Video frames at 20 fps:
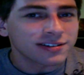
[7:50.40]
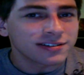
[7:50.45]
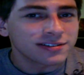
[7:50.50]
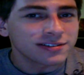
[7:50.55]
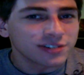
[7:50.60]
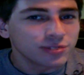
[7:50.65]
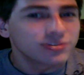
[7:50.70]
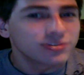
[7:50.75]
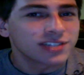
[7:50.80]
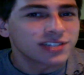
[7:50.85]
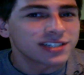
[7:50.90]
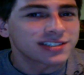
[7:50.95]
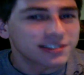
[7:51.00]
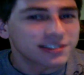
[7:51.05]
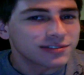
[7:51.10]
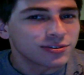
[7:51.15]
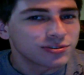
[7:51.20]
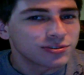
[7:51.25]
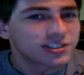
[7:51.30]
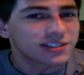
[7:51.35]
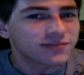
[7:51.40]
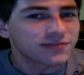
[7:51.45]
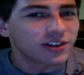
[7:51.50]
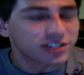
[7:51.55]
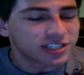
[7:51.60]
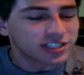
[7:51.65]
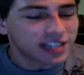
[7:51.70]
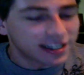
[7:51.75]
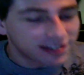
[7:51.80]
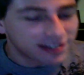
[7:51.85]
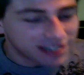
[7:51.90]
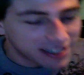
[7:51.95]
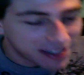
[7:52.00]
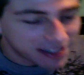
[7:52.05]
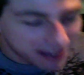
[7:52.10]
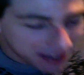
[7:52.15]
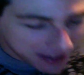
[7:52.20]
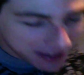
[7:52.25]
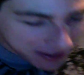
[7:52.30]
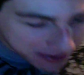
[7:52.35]
use this functionality.
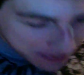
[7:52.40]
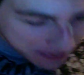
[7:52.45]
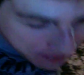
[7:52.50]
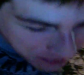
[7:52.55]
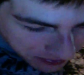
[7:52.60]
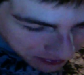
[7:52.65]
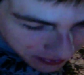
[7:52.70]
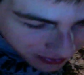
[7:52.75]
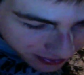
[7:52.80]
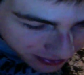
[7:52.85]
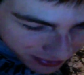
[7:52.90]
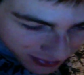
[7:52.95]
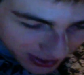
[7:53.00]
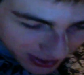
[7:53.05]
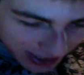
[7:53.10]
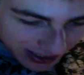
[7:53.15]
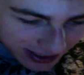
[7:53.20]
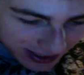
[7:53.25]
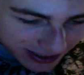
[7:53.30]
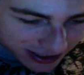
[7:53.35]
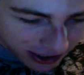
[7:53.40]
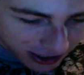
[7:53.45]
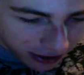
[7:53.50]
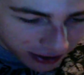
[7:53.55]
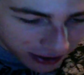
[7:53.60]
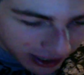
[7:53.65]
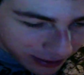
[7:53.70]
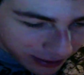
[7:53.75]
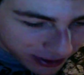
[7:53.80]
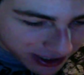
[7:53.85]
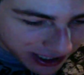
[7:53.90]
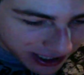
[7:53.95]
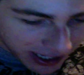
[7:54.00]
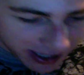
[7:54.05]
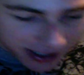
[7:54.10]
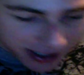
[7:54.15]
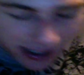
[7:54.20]
So that was, yeah.